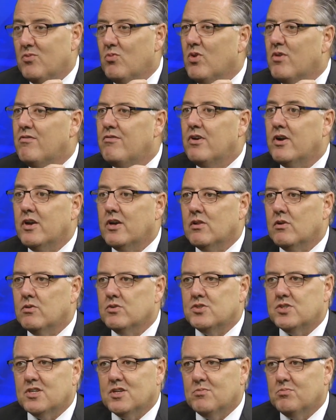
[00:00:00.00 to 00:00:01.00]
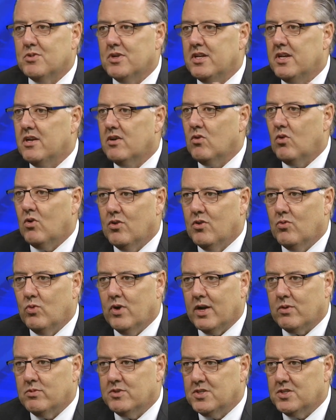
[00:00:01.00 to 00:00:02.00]
We're very close to completing the
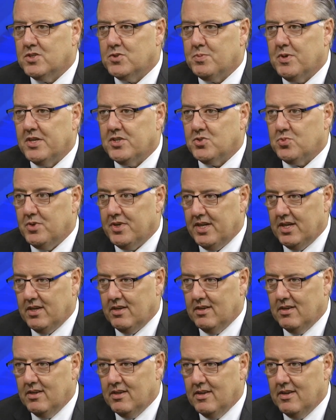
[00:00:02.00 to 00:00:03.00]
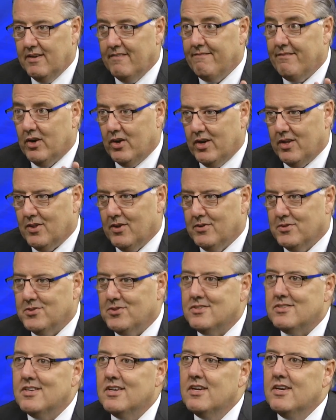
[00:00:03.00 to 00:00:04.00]
requisite space we need, very
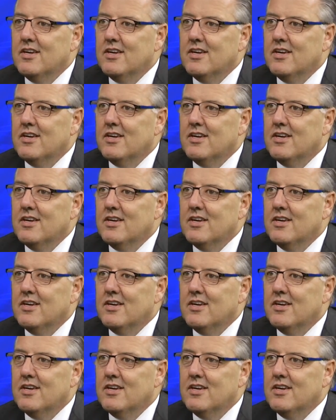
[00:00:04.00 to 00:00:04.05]
close.